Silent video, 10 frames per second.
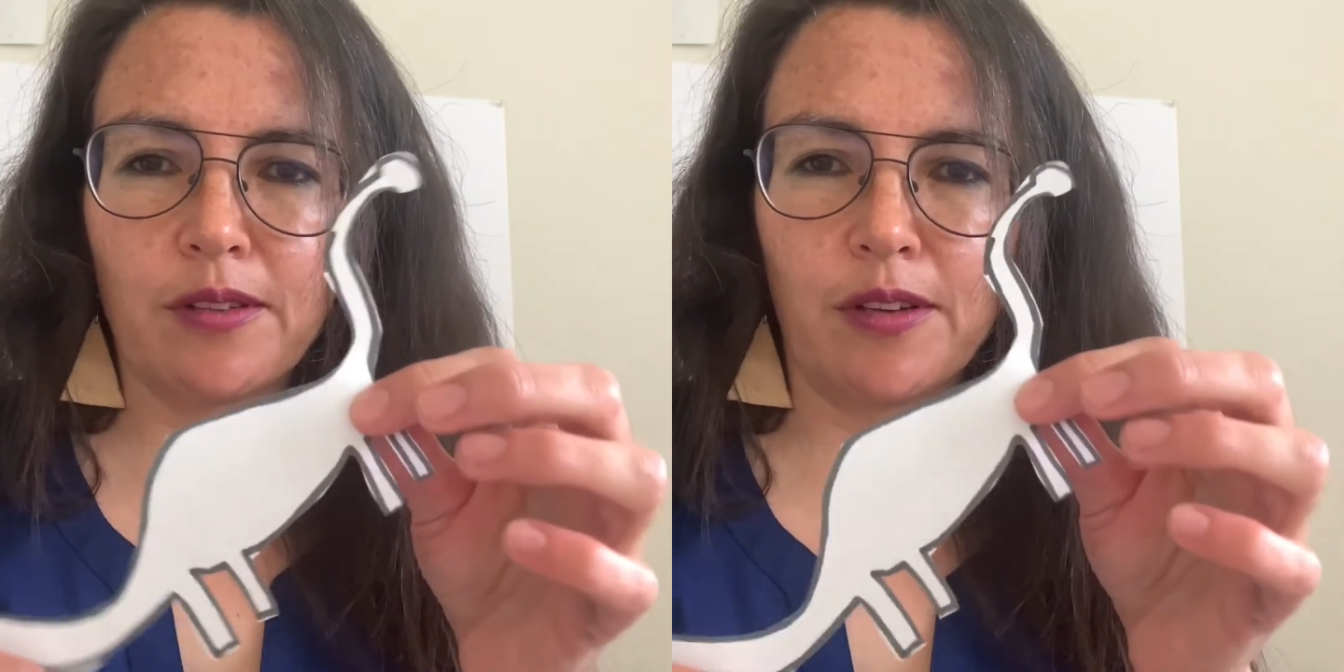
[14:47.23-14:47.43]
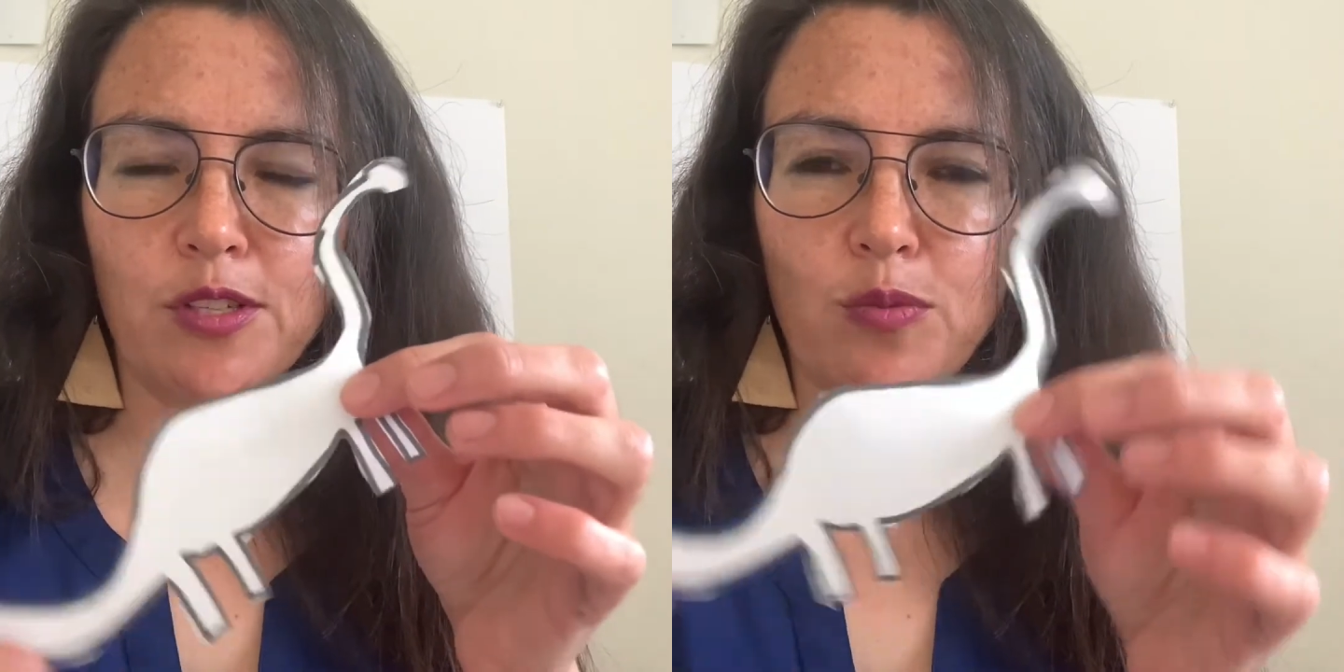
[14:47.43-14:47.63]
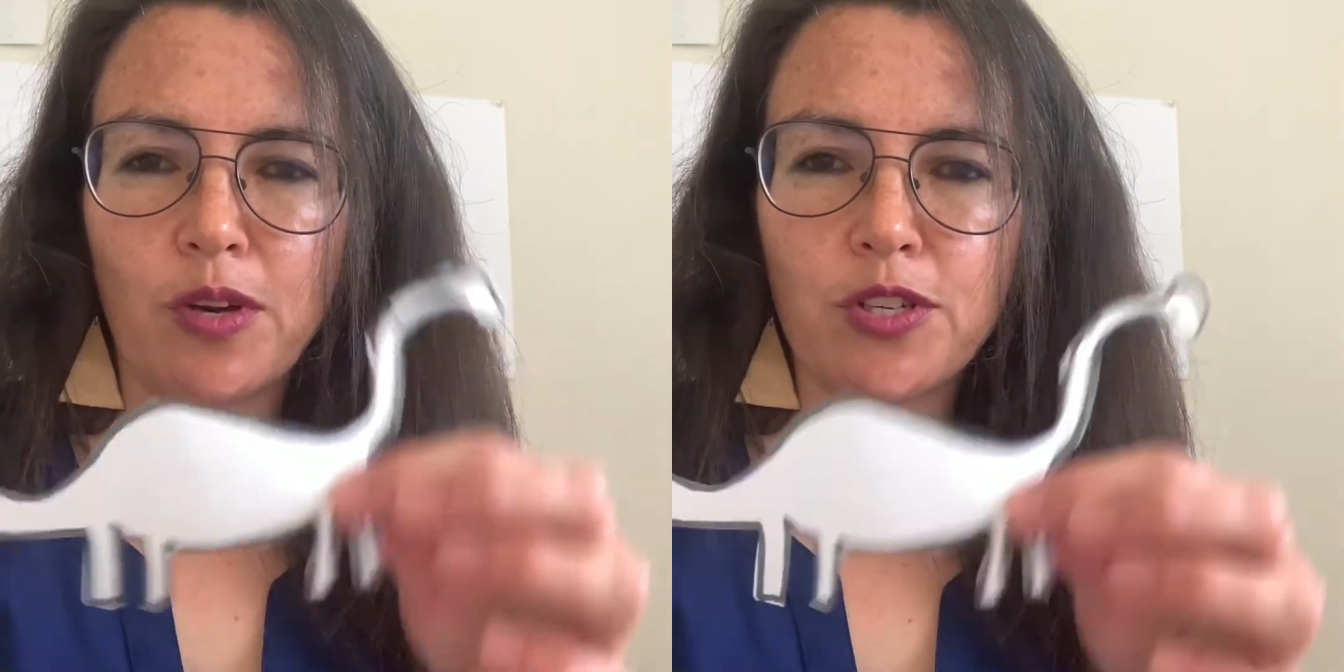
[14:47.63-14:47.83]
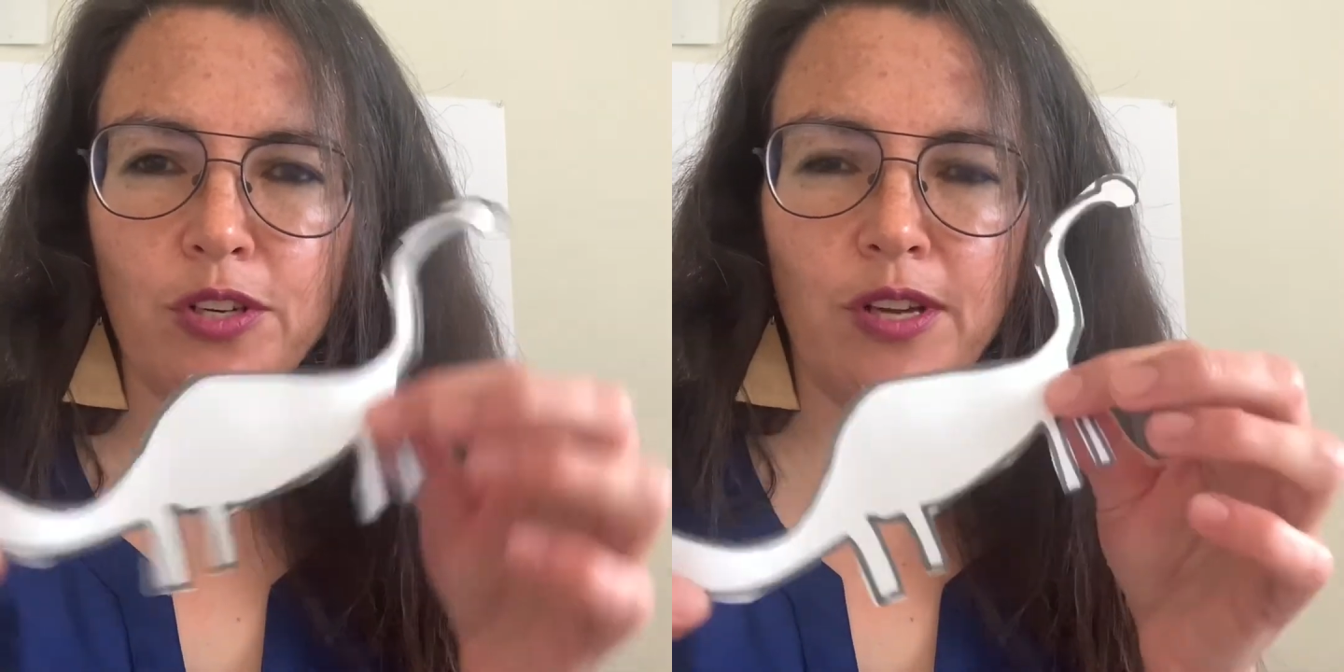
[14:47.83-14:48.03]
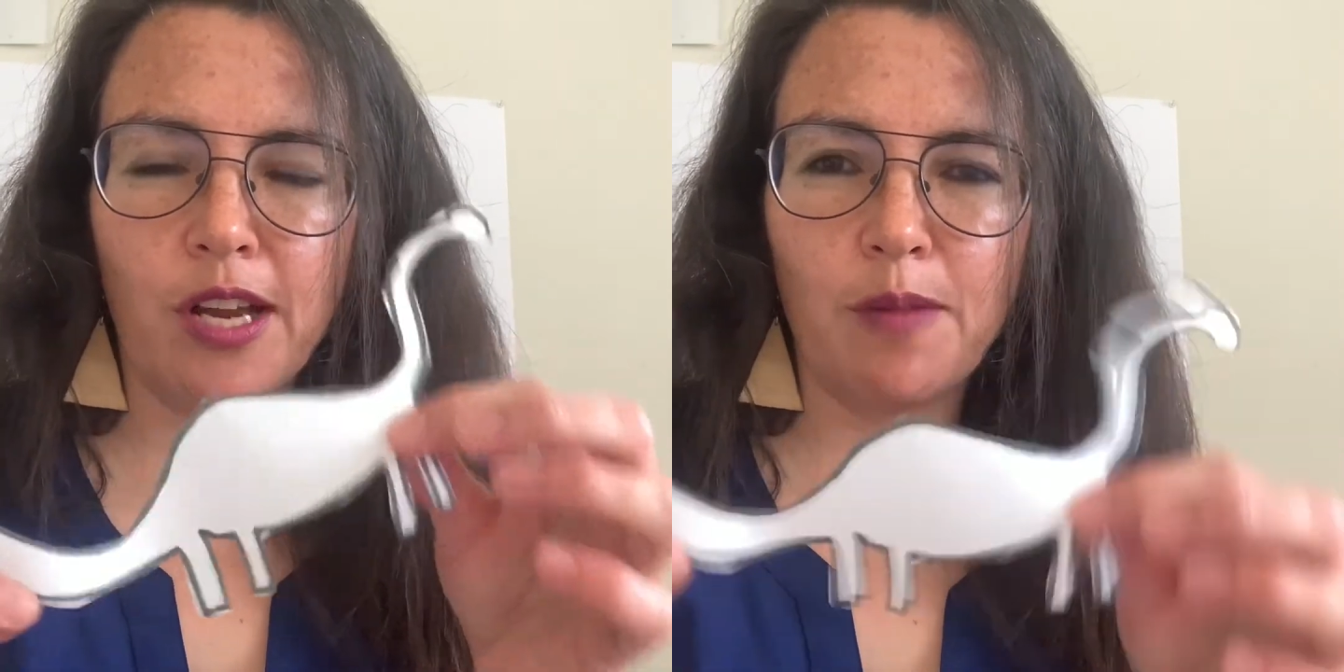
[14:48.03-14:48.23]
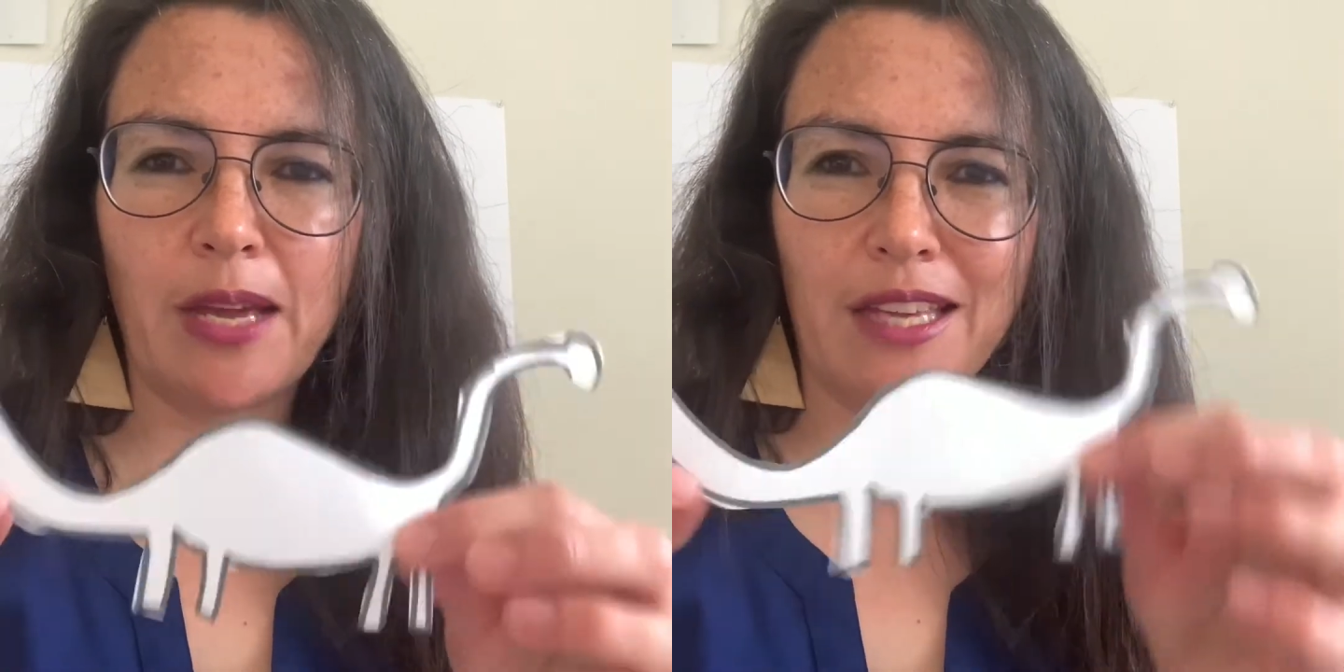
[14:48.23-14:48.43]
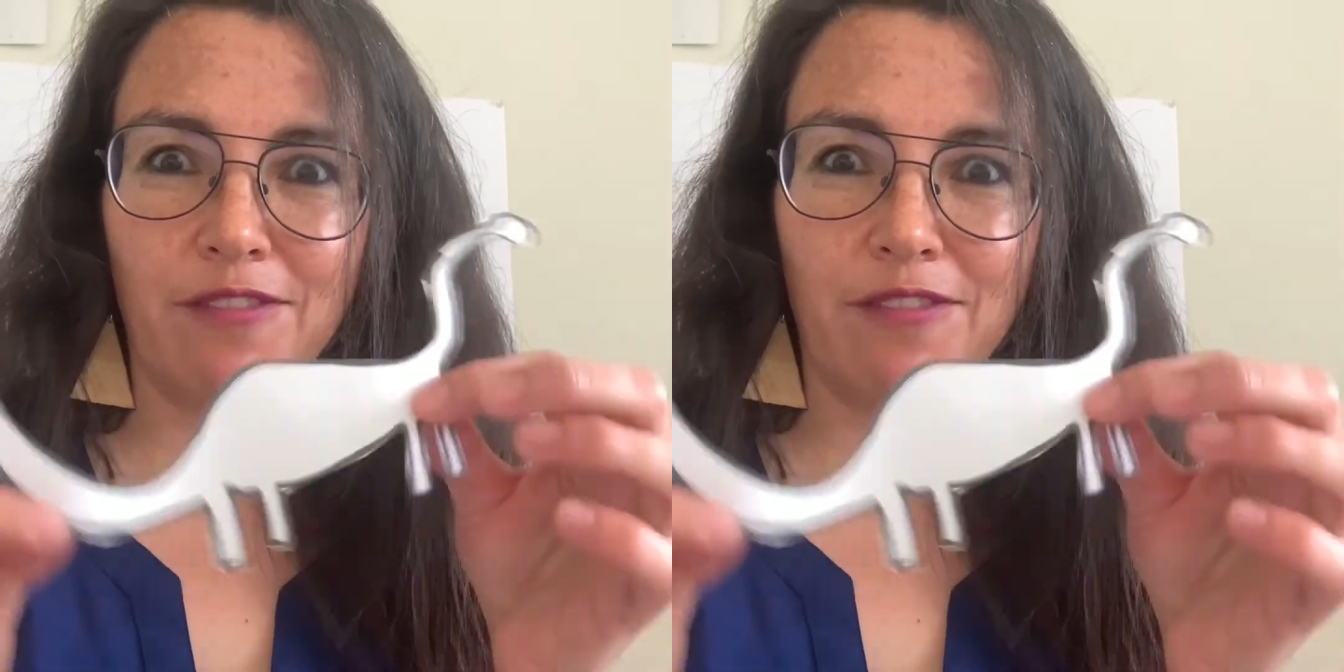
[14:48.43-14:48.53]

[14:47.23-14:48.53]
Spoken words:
I just want to show you how to make a